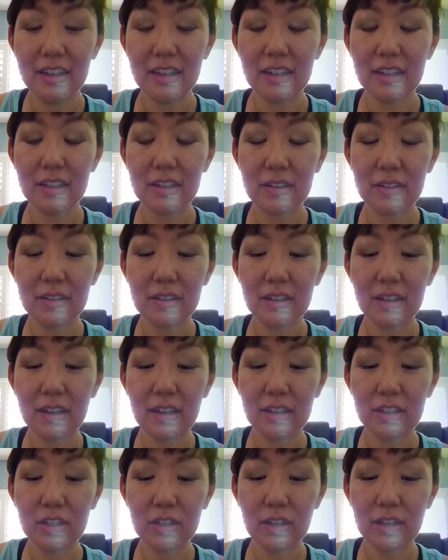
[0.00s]
Clear the
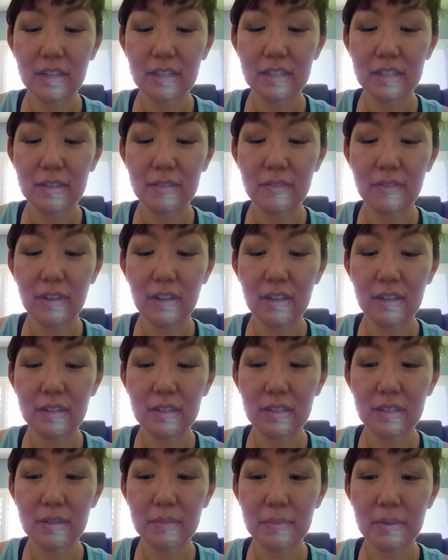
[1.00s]
contracts and
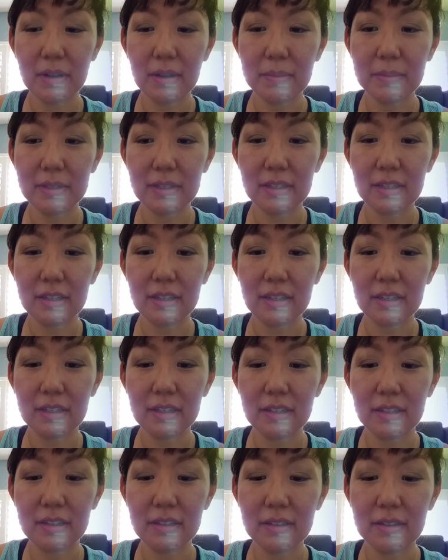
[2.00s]
vows and
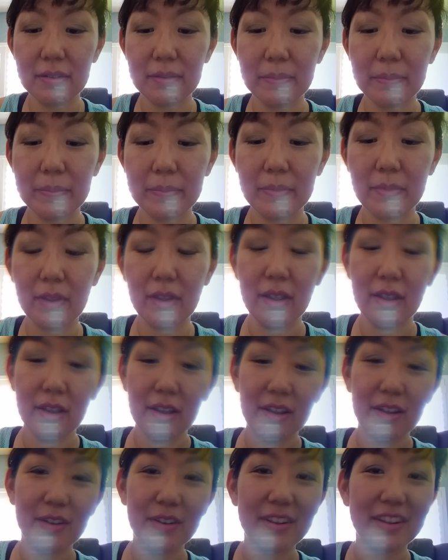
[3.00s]
promises.
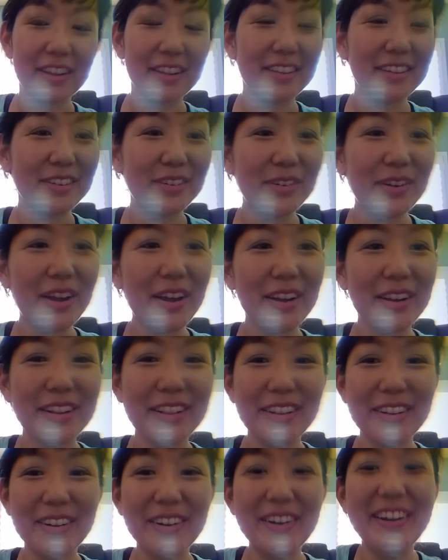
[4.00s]
Okay, they're not
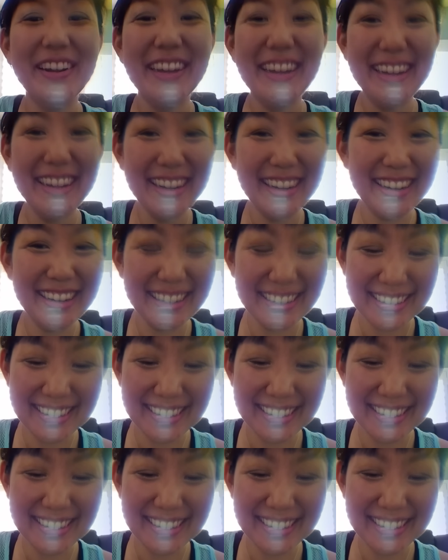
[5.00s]
clearing.